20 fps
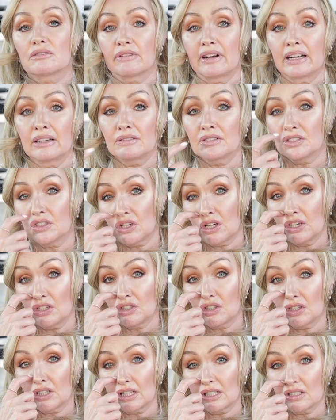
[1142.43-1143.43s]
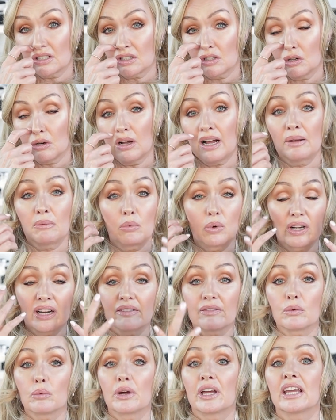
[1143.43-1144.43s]
around and changing things in
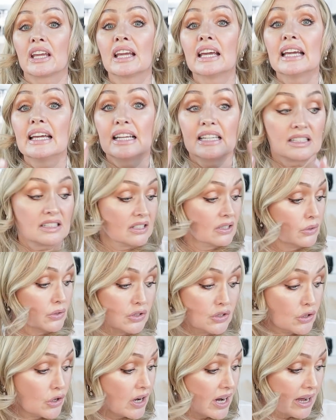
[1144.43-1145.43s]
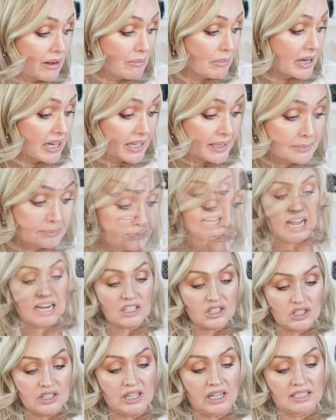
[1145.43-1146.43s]
whatever way it suits your handbag.
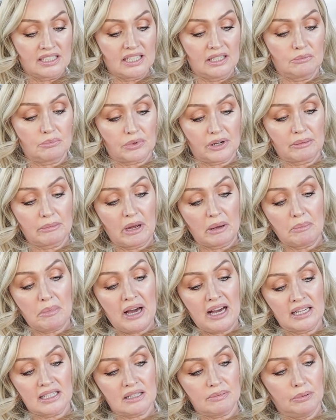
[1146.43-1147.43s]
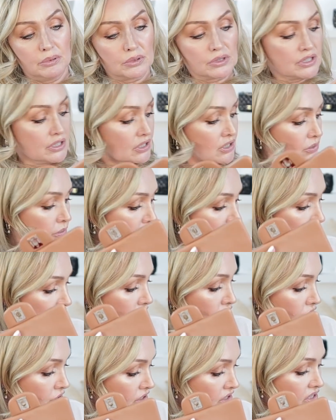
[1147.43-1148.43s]
Actually, I did bring my passport as well,
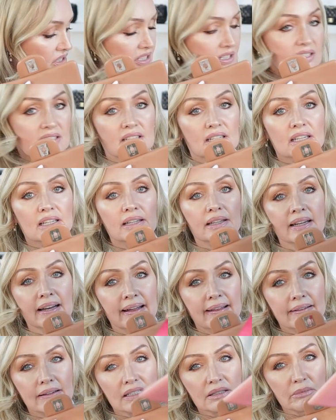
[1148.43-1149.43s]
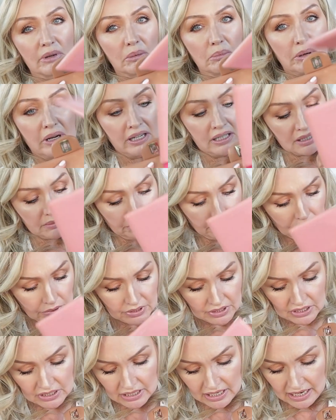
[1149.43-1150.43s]
just to see. There's my
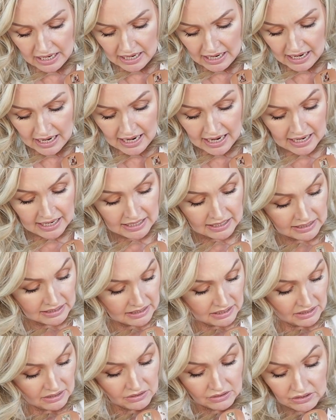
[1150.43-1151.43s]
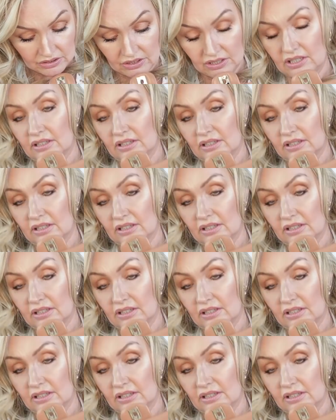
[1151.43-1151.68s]
passport, and look,